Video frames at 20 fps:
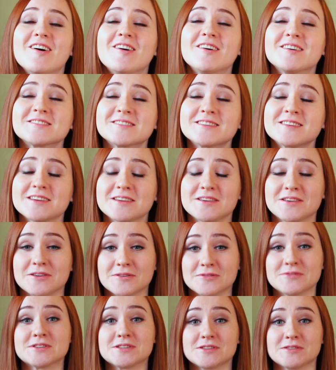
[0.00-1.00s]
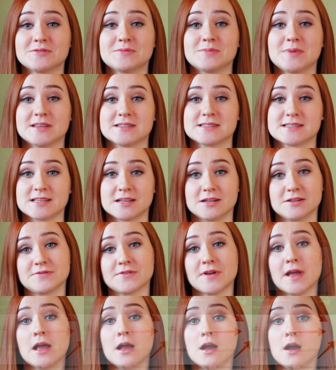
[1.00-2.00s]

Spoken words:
on YouTube itself.